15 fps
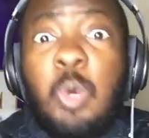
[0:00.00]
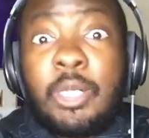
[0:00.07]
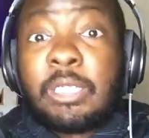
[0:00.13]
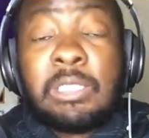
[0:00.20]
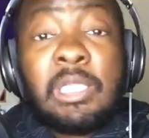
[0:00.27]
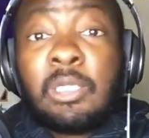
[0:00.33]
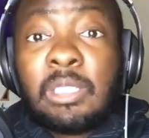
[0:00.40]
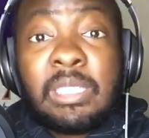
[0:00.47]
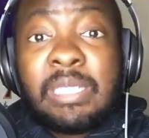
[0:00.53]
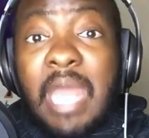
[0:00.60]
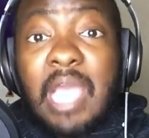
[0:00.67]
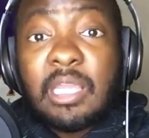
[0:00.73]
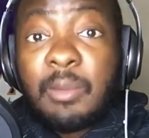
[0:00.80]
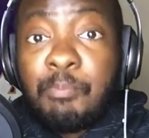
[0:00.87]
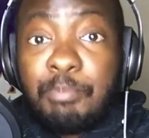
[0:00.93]
clearly
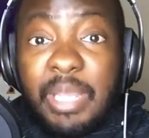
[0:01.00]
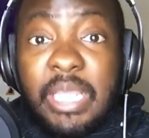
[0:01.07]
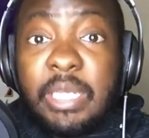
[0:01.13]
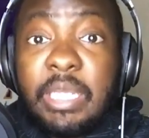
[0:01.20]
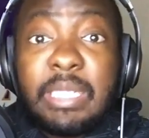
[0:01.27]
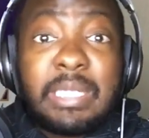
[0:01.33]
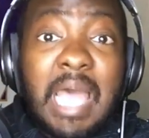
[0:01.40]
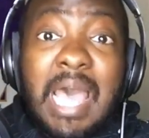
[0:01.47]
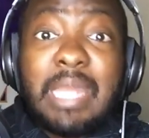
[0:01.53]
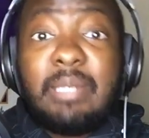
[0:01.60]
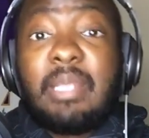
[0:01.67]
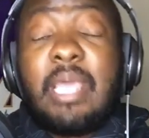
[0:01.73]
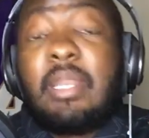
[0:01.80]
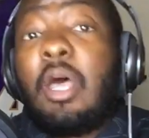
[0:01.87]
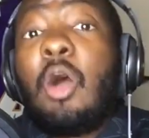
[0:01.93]
not competing,
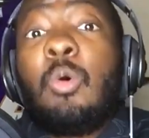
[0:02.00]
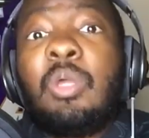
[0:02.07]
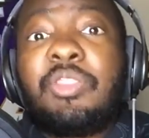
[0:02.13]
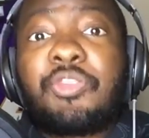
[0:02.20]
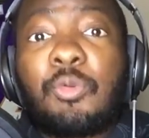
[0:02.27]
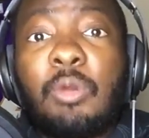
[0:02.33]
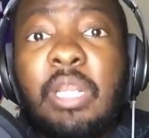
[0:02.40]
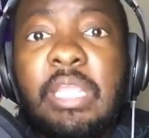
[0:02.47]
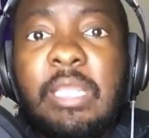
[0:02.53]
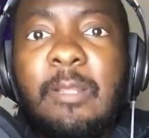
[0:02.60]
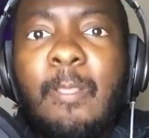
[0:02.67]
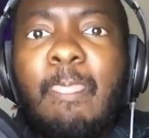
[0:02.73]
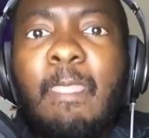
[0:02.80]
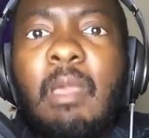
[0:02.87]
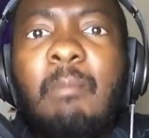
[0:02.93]
not at 0-3,
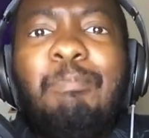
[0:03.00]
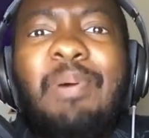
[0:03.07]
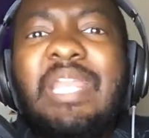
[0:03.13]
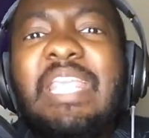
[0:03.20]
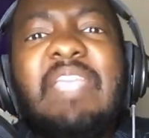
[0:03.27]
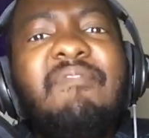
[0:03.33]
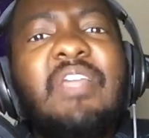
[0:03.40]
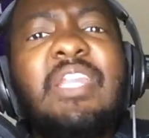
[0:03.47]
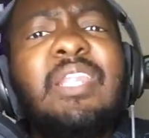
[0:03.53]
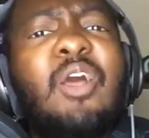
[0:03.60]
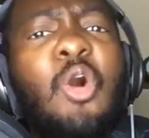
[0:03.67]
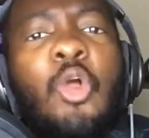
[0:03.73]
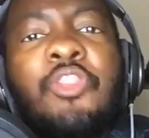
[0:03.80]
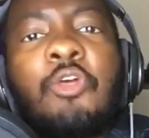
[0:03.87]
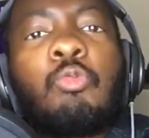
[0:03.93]
but even
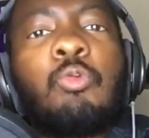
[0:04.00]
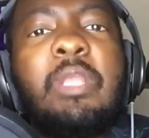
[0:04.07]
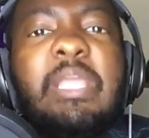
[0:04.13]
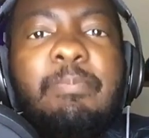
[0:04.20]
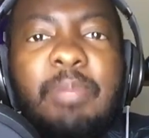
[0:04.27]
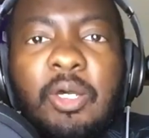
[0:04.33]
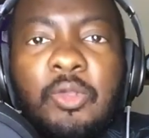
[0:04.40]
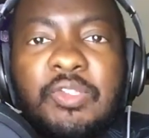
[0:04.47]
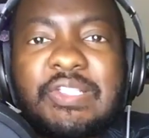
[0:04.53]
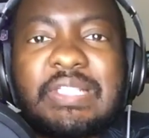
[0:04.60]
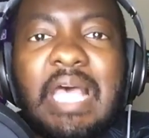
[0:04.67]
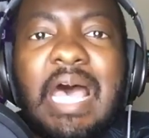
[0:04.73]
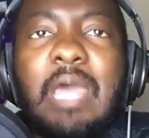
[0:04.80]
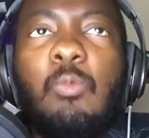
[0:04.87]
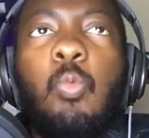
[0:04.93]
on the rebuild
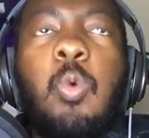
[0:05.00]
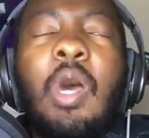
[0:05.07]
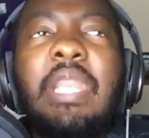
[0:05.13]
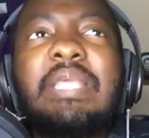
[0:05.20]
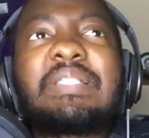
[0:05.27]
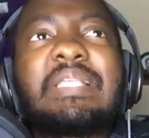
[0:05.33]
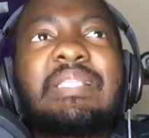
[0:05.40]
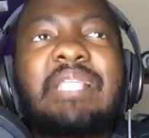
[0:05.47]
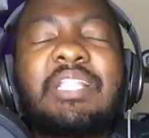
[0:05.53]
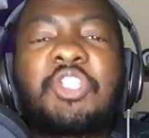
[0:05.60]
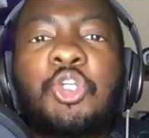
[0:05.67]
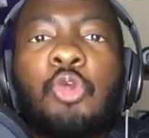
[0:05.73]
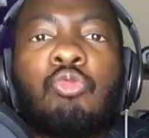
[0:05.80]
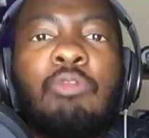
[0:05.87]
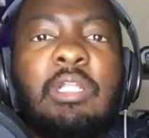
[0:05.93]
side, what is it
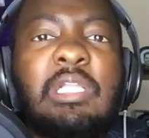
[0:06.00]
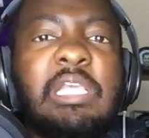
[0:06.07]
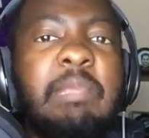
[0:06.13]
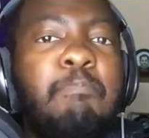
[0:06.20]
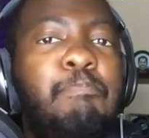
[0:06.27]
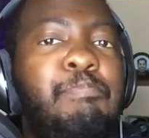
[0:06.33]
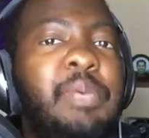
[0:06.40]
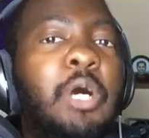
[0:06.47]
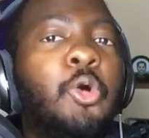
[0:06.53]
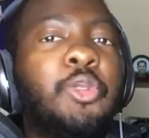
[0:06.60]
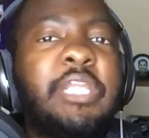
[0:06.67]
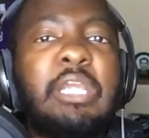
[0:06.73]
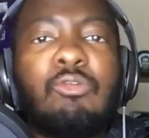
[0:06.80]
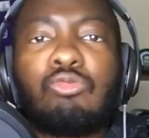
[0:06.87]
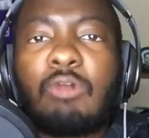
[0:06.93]
that you're really
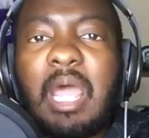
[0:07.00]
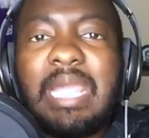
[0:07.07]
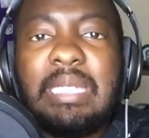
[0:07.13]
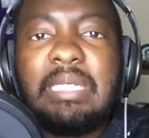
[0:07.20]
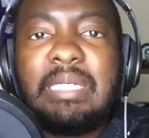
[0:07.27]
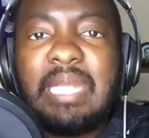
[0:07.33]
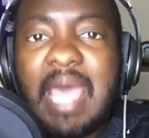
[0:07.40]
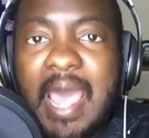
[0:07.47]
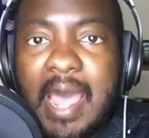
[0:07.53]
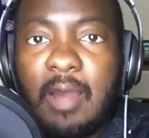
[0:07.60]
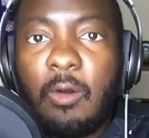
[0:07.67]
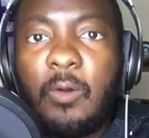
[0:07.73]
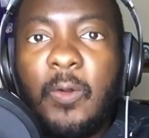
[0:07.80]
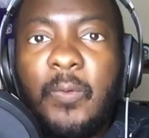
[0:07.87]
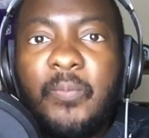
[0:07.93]
building right now?